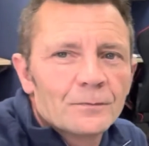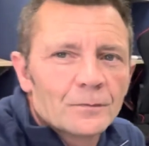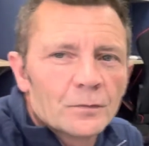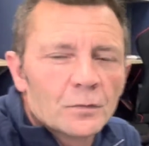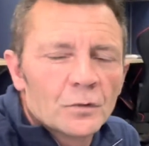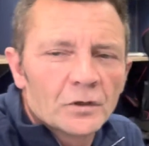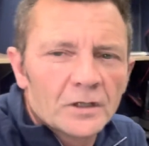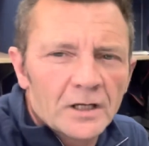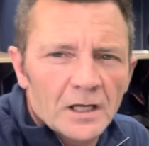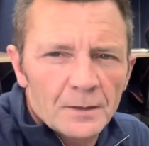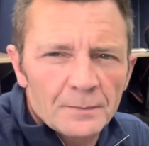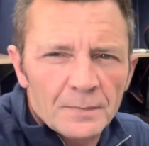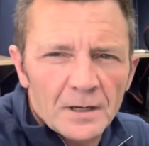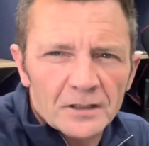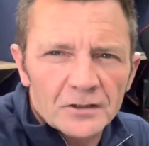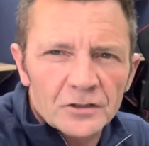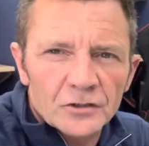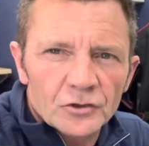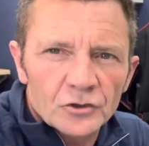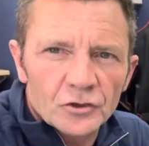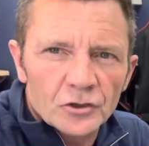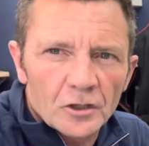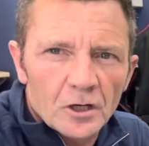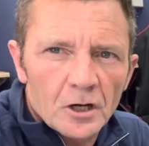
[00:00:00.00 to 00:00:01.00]
we'll get it back
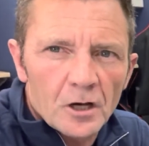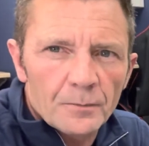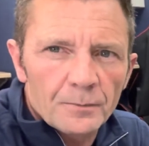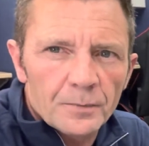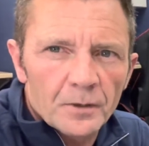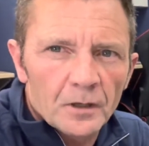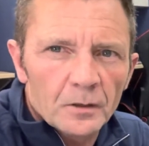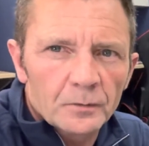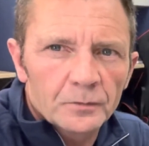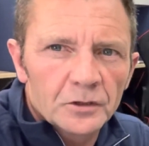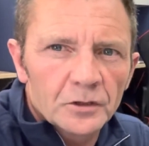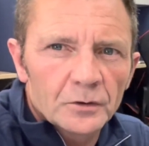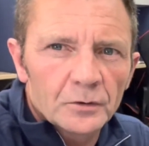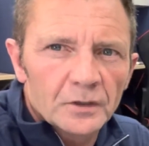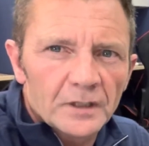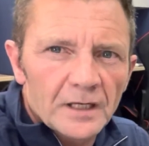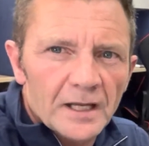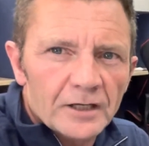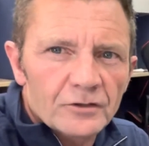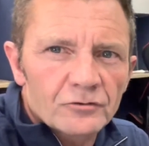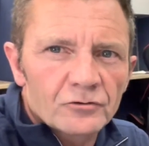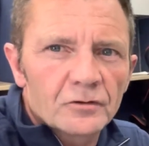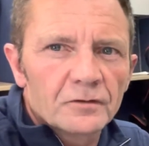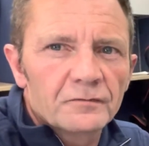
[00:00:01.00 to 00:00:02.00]
to the shop. I'll do an
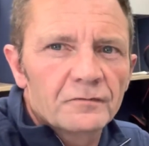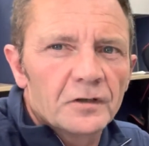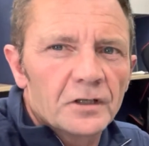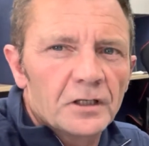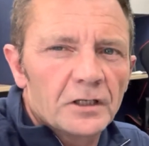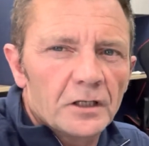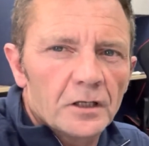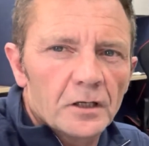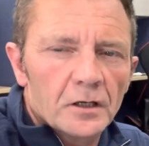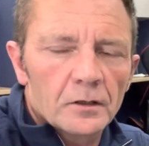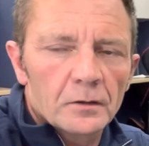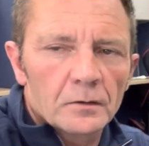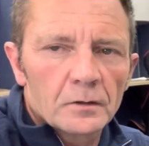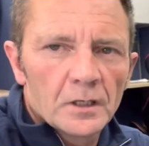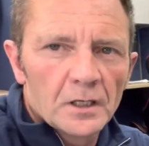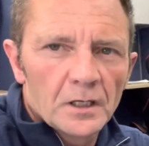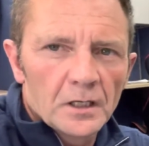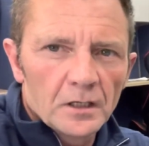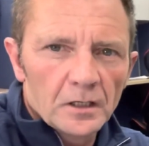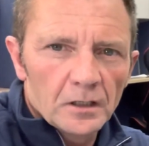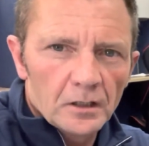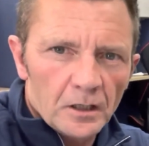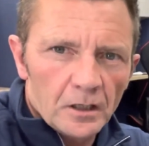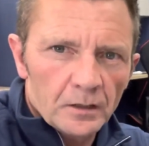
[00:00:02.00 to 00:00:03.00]
extra video
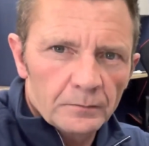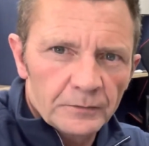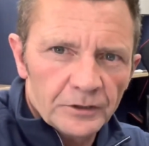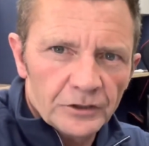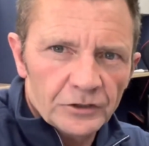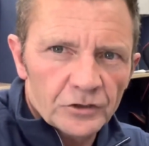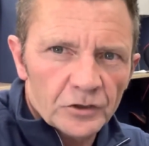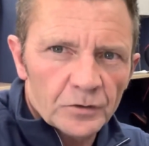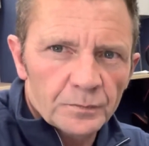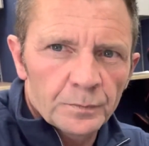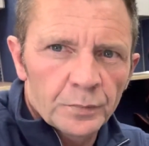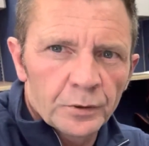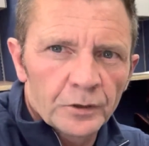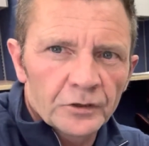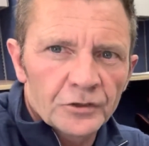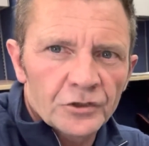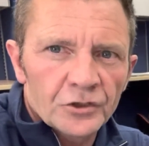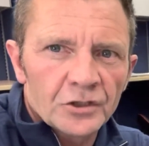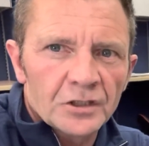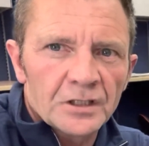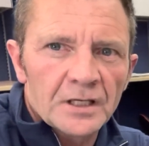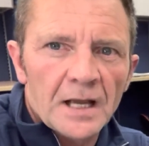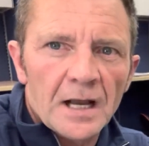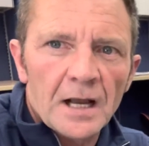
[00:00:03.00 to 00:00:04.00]
on me just
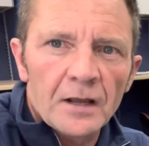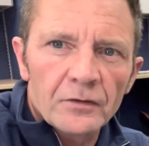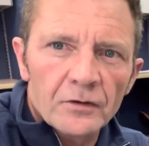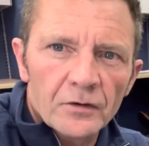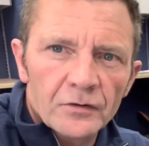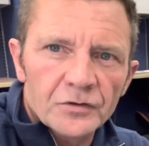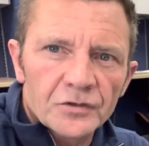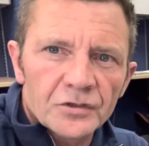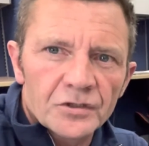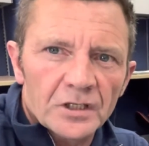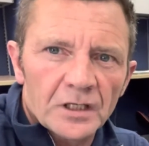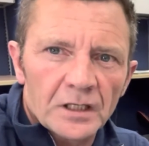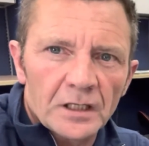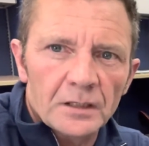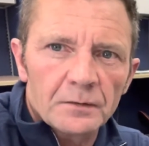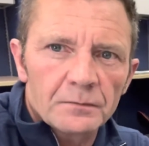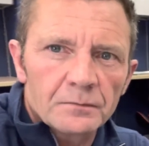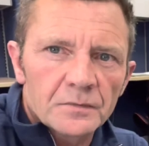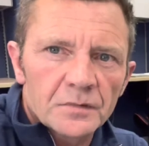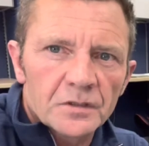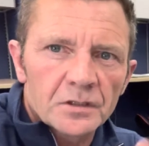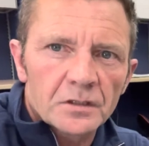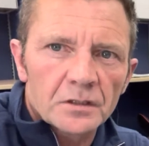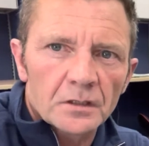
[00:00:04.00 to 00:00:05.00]
pushing down those
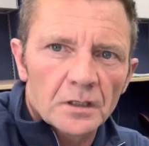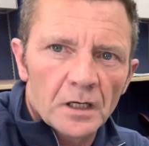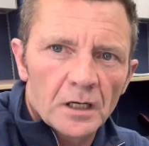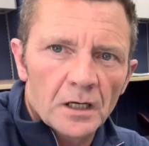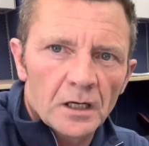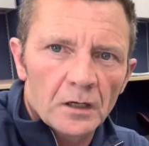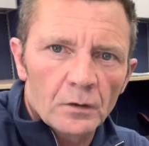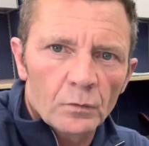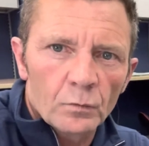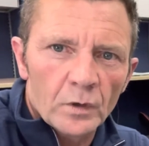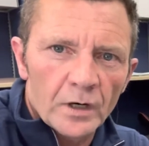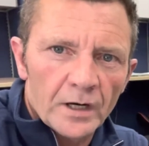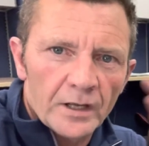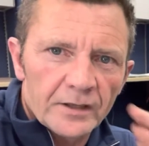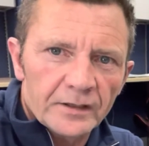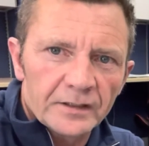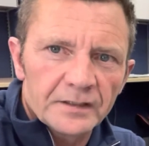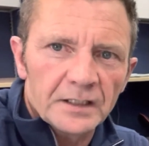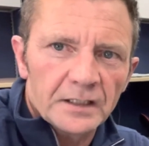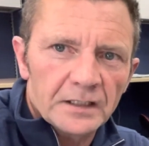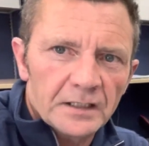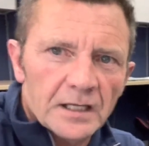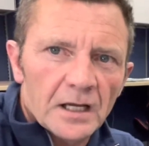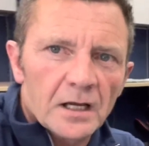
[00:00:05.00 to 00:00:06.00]
seams where the
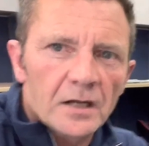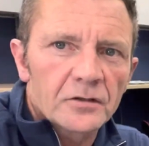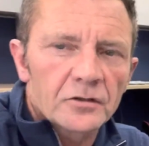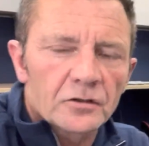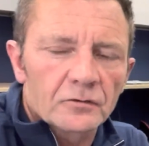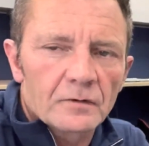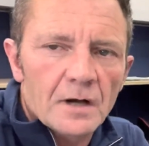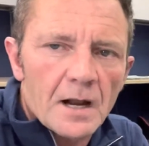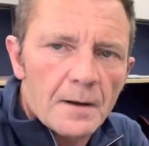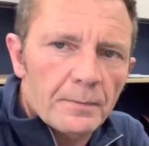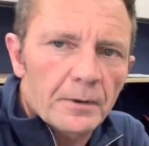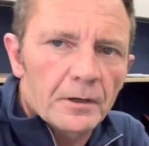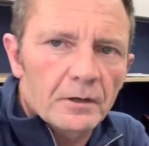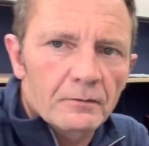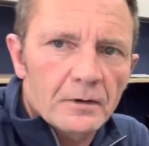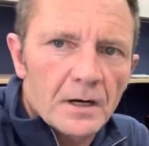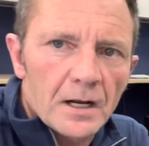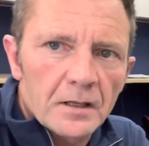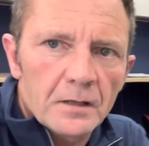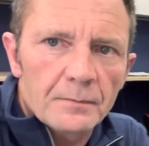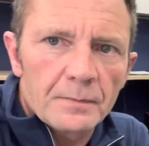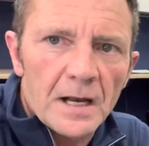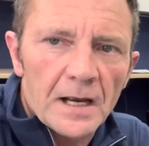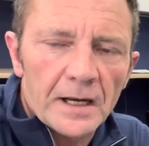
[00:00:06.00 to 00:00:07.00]
decals are wrapping
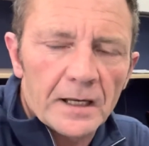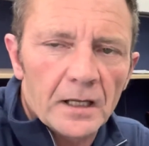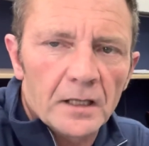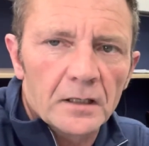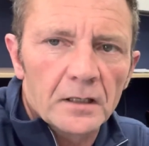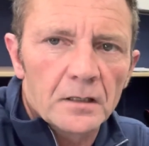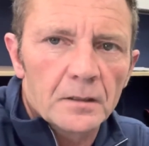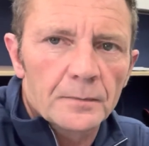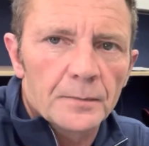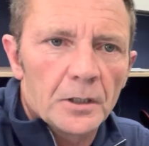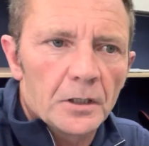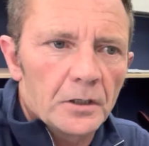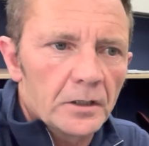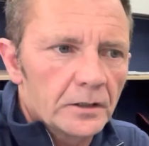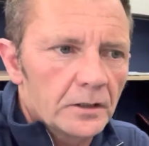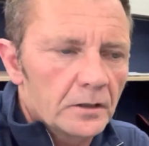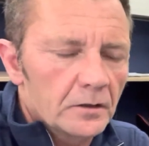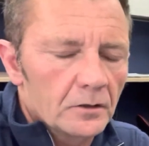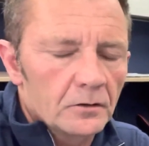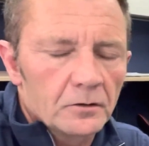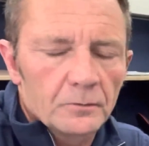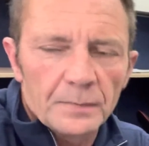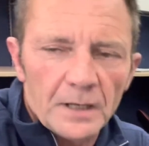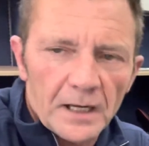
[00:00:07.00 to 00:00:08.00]
around the back end of the
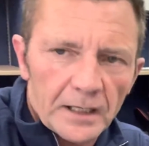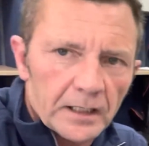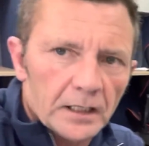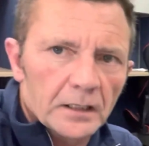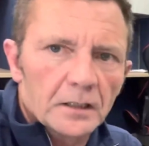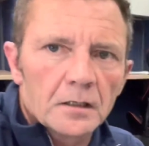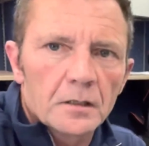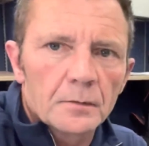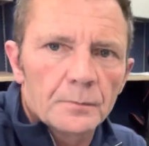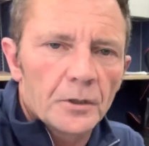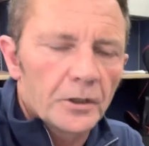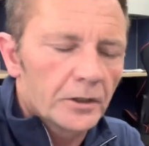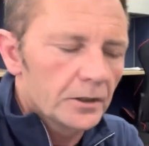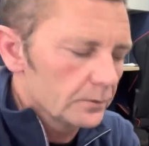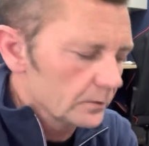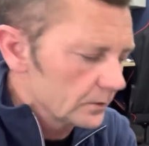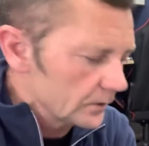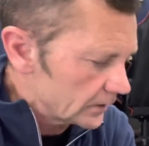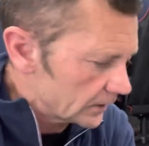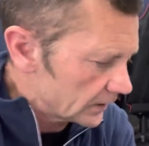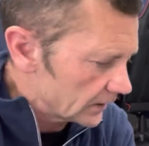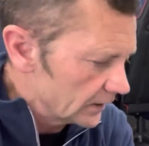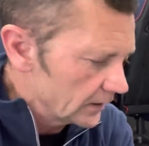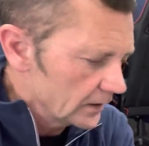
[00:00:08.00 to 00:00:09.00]
bike or back end of the
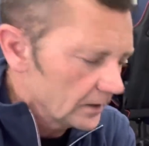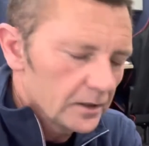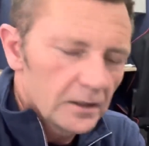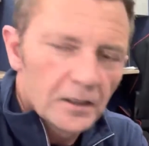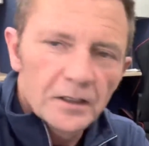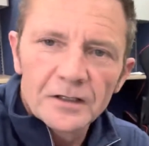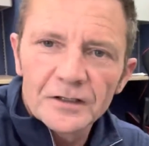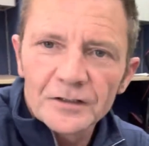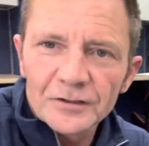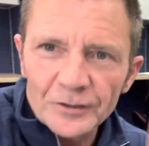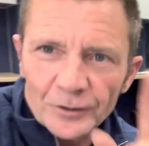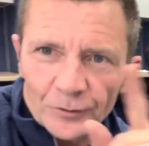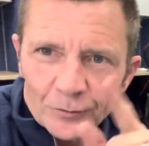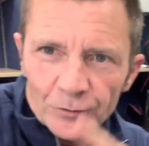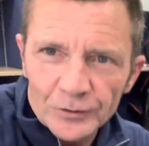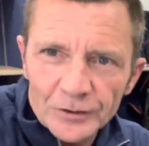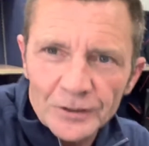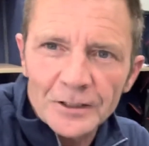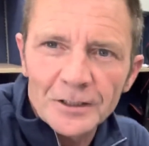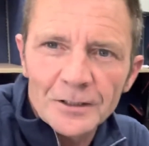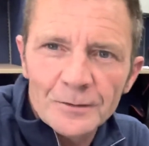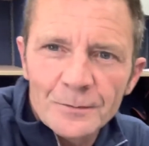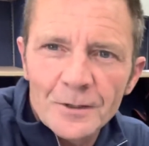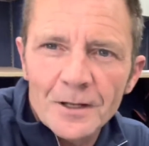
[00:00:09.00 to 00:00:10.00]
bodywork. So I'll
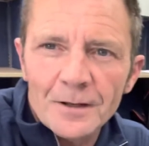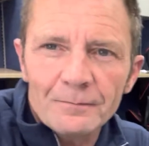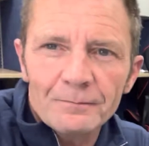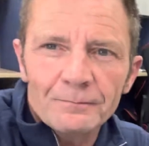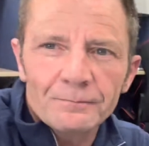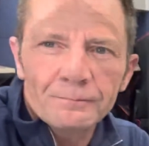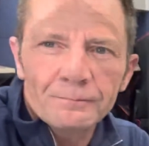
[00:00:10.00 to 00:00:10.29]
see you in a bit.